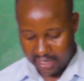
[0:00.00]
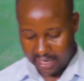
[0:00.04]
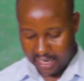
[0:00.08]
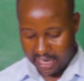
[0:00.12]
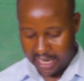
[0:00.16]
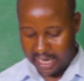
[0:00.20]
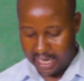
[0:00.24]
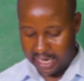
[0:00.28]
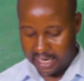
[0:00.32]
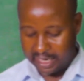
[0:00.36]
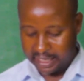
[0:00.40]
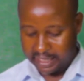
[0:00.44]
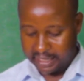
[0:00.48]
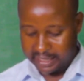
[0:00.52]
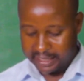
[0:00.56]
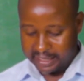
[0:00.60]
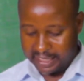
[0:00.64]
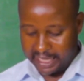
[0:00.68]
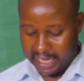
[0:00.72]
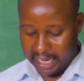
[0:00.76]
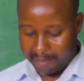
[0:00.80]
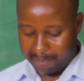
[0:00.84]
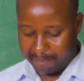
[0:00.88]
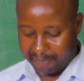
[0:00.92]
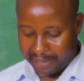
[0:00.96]

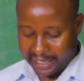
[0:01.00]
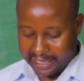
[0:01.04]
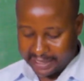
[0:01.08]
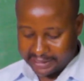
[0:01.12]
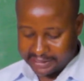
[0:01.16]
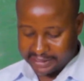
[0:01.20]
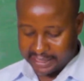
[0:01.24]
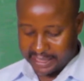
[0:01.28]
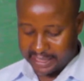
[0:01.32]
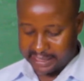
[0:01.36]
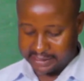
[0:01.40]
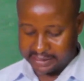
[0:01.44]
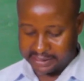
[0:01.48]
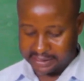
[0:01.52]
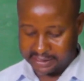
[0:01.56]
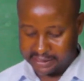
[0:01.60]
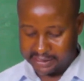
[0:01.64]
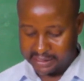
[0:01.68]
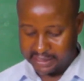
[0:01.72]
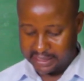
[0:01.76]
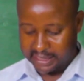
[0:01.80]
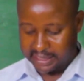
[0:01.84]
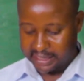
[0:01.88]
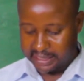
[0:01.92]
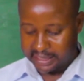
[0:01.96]
the apparatus
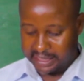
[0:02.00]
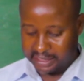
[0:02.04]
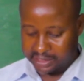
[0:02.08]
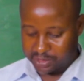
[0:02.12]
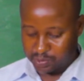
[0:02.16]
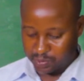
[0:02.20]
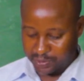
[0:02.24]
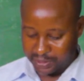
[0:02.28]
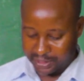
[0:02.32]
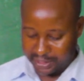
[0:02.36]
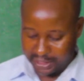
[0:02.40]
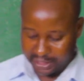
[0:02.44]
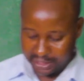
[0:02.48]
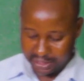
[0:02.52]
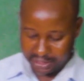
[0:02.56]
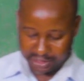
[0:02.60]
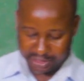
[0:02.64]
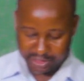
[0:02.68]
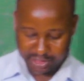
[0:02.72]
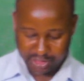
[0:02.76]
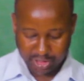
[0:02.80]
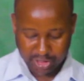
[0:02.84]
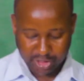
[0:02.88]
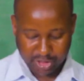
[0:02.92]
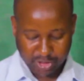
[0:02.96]
that we
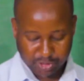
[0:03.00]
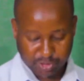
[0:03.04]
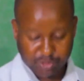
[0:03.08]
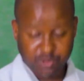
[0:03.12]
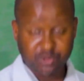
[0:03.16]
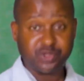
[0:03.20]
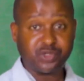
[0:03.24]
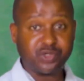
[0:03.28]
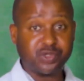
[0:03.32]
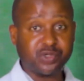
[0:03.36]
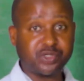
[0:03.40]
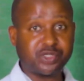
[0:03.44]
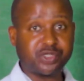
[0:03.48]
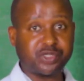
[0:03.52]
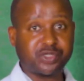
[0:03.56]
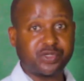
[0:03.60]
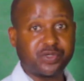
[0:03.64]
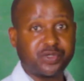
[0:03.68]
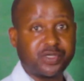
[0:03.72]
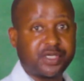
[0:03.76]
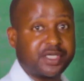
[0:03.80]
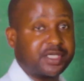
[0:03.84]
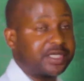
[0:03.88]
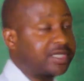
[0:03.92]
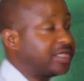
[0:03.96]
need to use
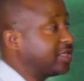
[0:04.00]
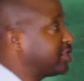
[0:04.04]
during